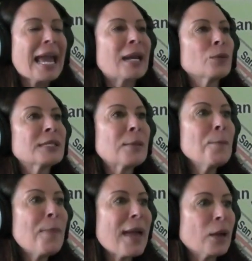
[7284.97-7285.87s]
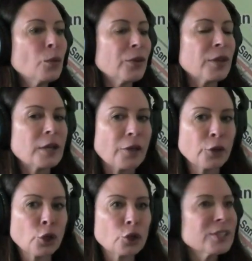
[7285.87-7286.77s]
And it was in bed with another
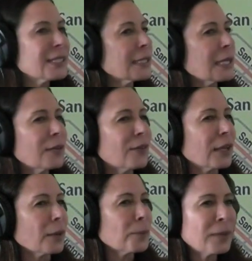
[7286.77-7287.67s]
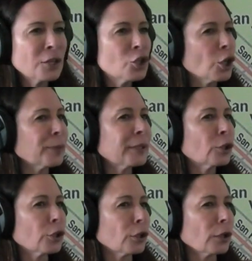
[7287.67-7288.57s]
girl, Stevie, big German
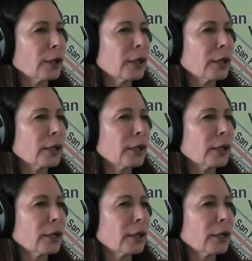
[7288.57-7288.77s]
girl.